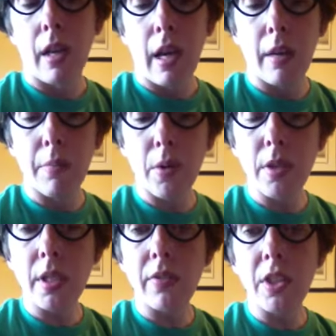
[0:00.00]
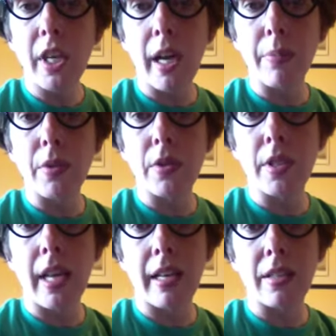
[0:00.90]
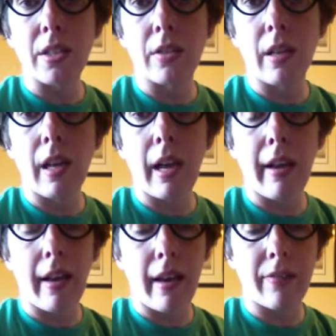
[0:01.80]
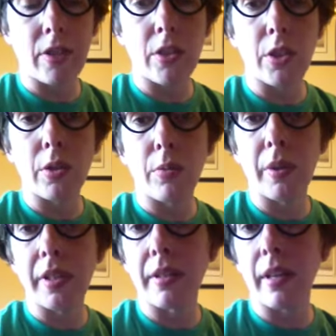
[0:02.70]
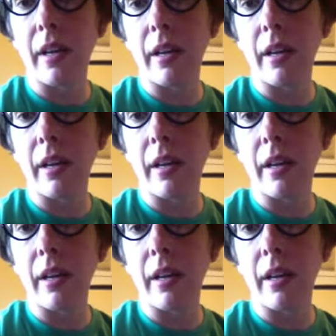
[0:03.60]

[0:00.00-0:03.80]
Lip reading: And most of the chapters have to do with